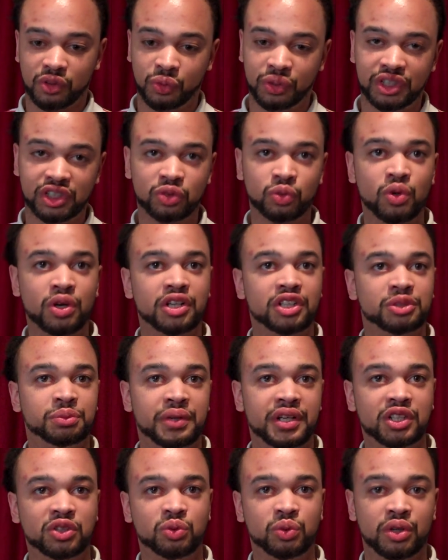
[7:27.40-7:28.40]
We just want a
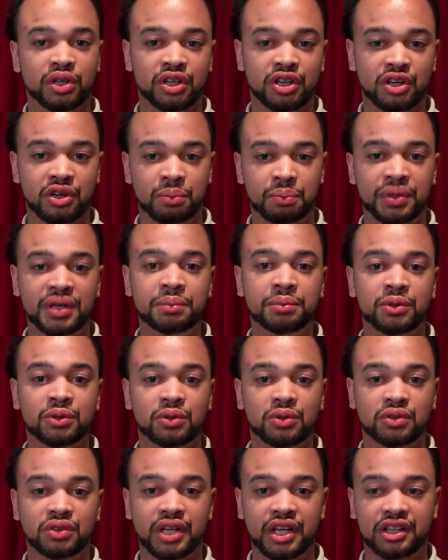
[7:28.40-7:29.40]
space where
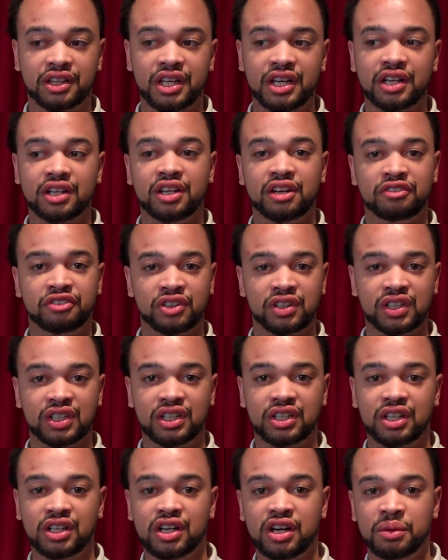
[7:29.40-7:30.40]
people that think
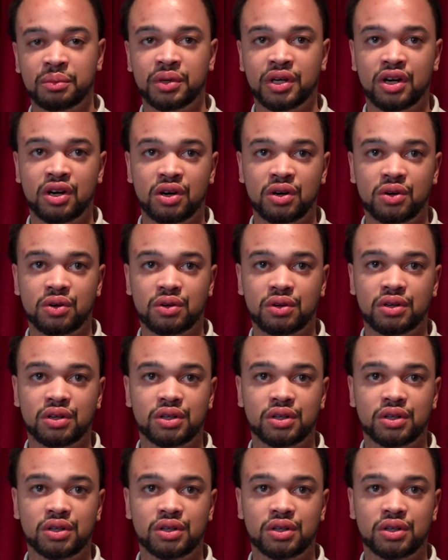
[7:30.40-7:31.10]
differently can come and go.